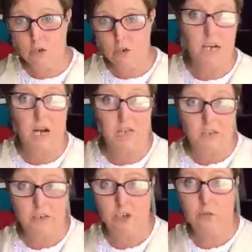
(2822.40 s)
in the
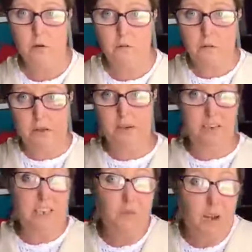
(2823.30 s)
garden I just want to fling
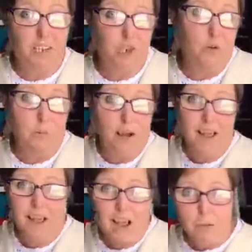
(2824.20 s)
because that's what I do I'm a,
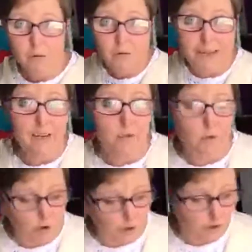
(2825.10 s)
I'm a
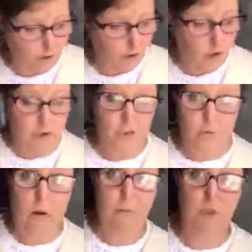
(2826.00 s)
flinger on I
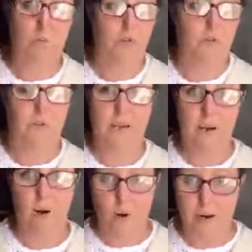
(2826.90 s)
just grab something
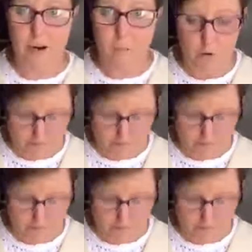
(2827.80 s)
fling it on and I'm